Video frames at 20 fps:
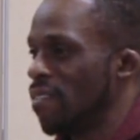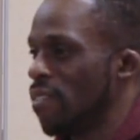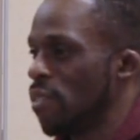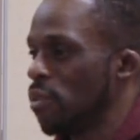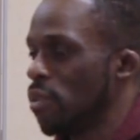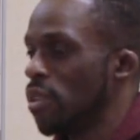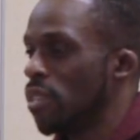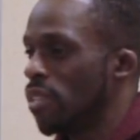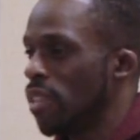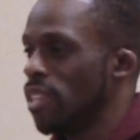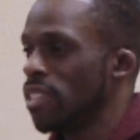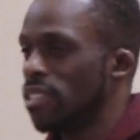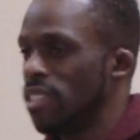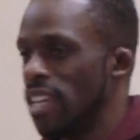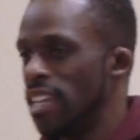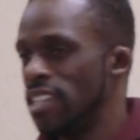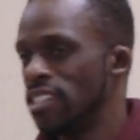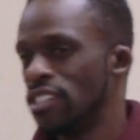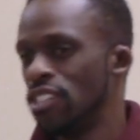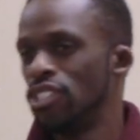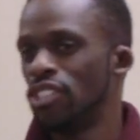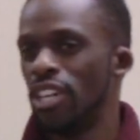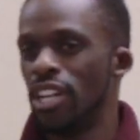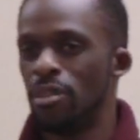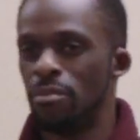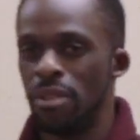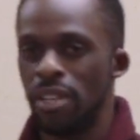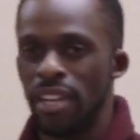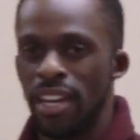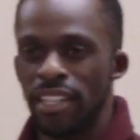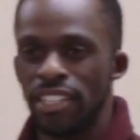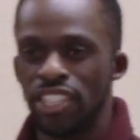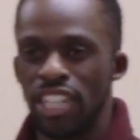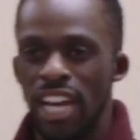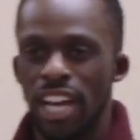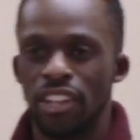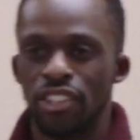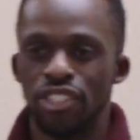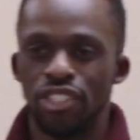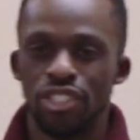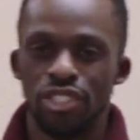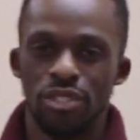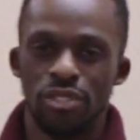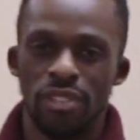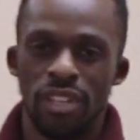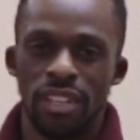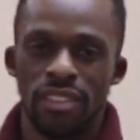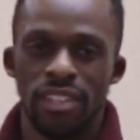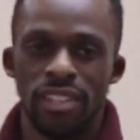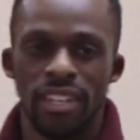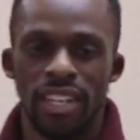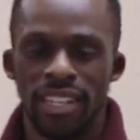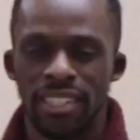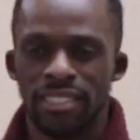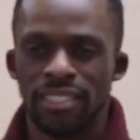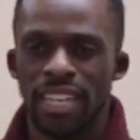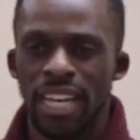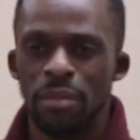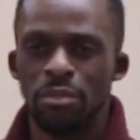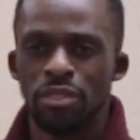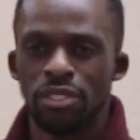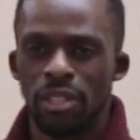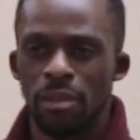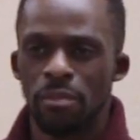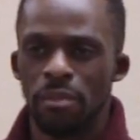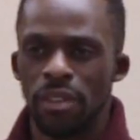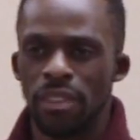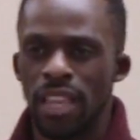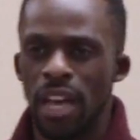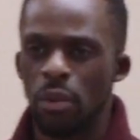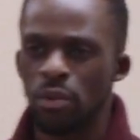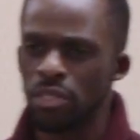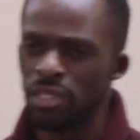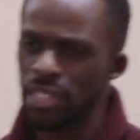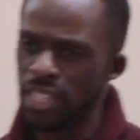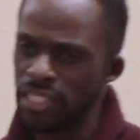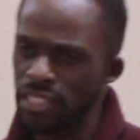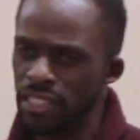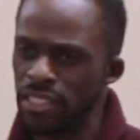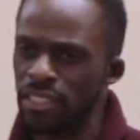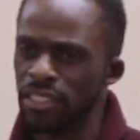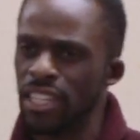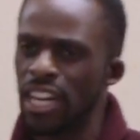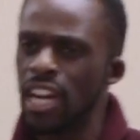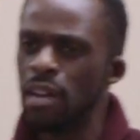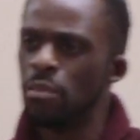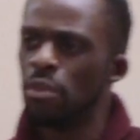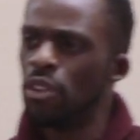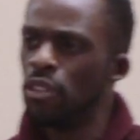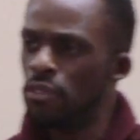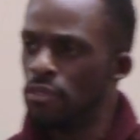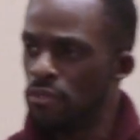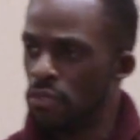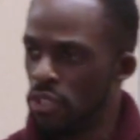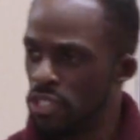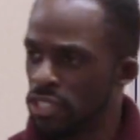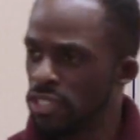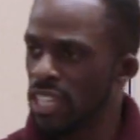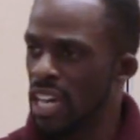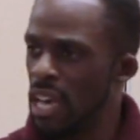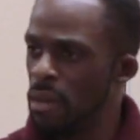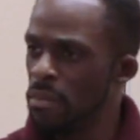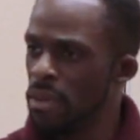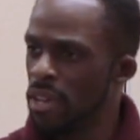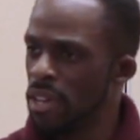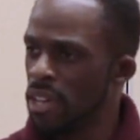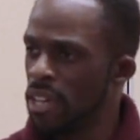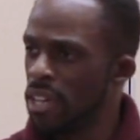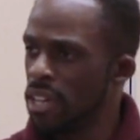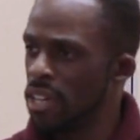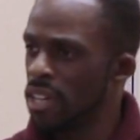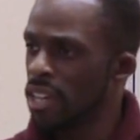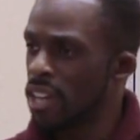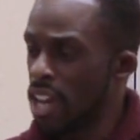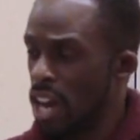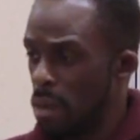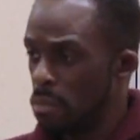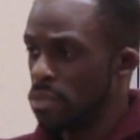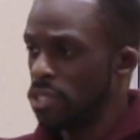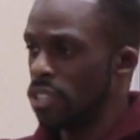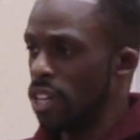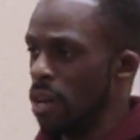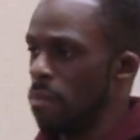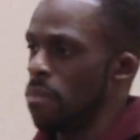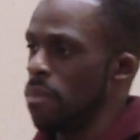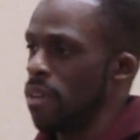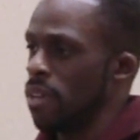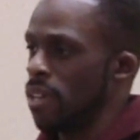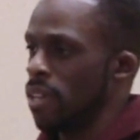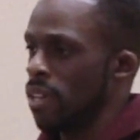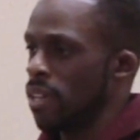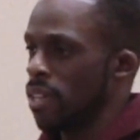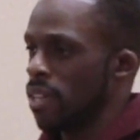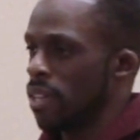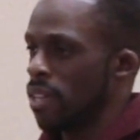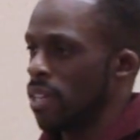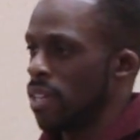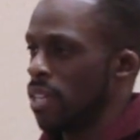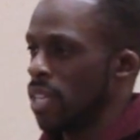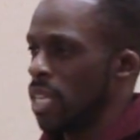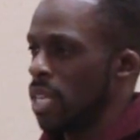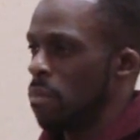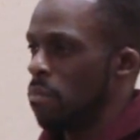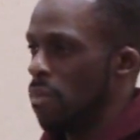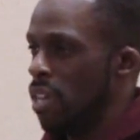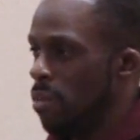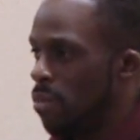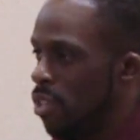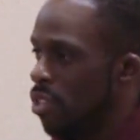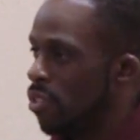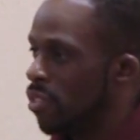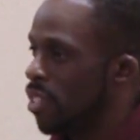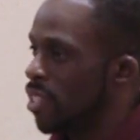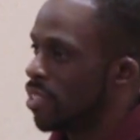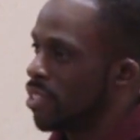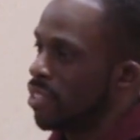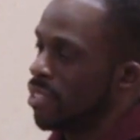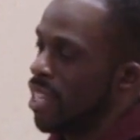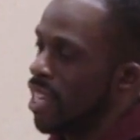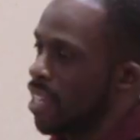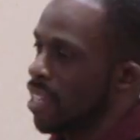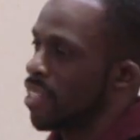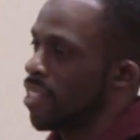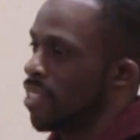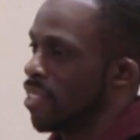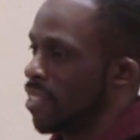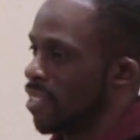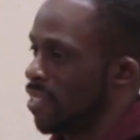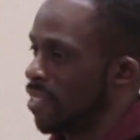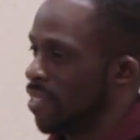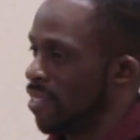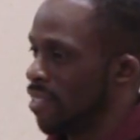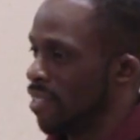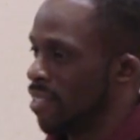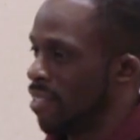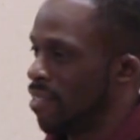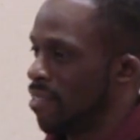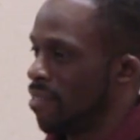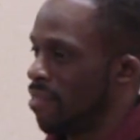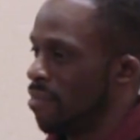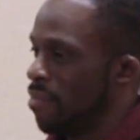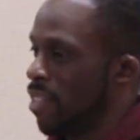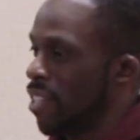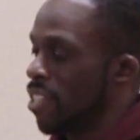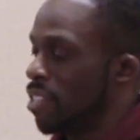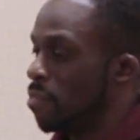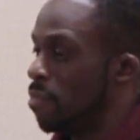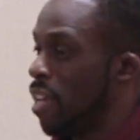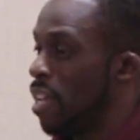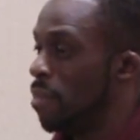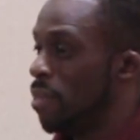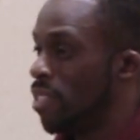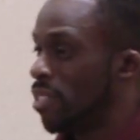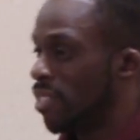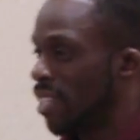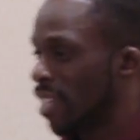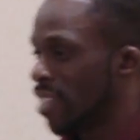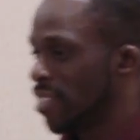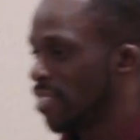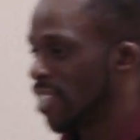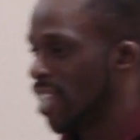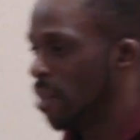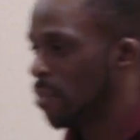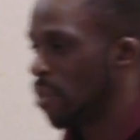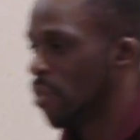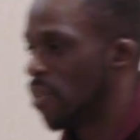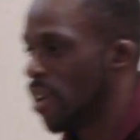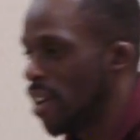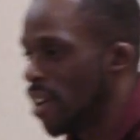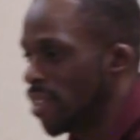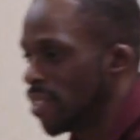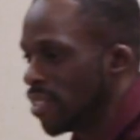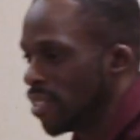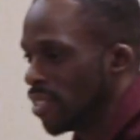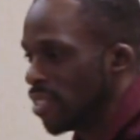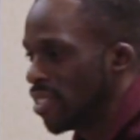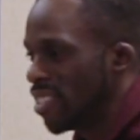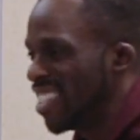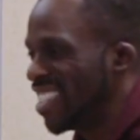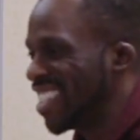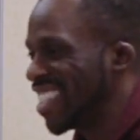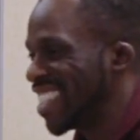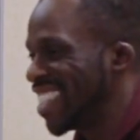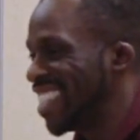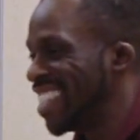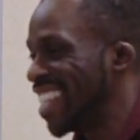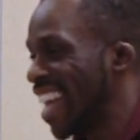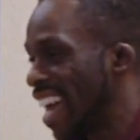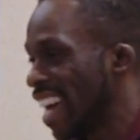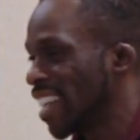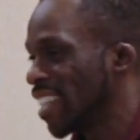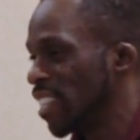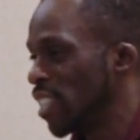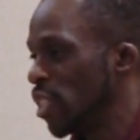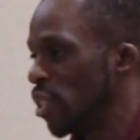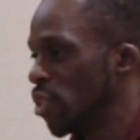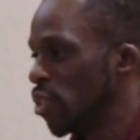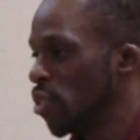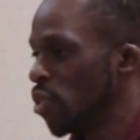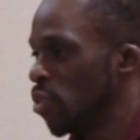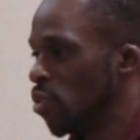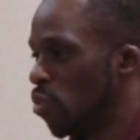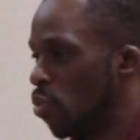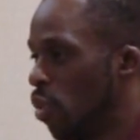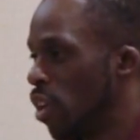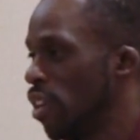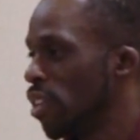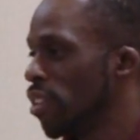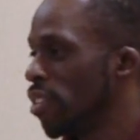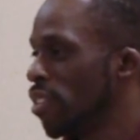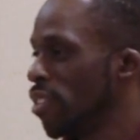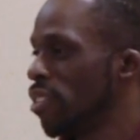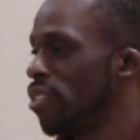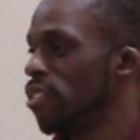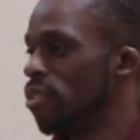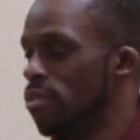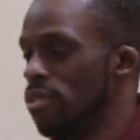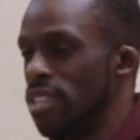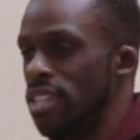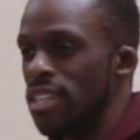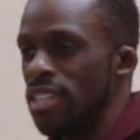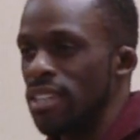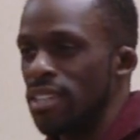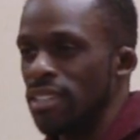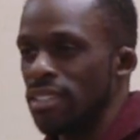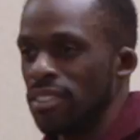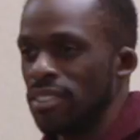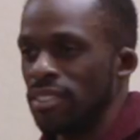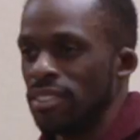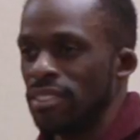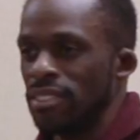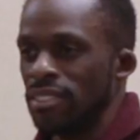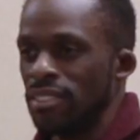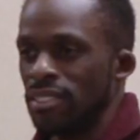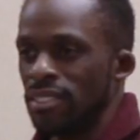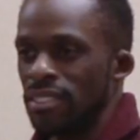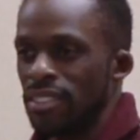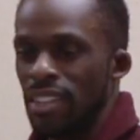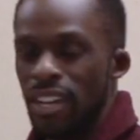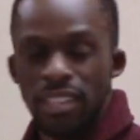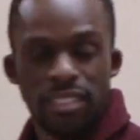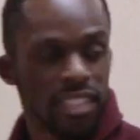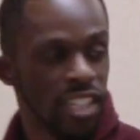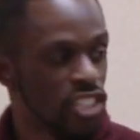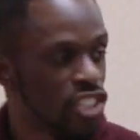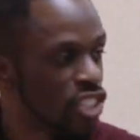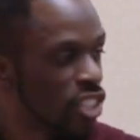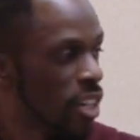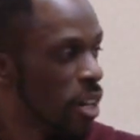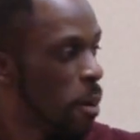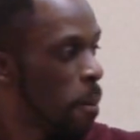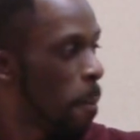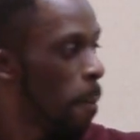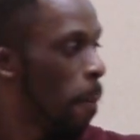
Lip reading: 3 things, ladies and gentlemen, I challenge you that the next time something that was less desirable the first time comes up, maybe you need to take it. Because maybe the second time around is exactly what you need. Contest chair.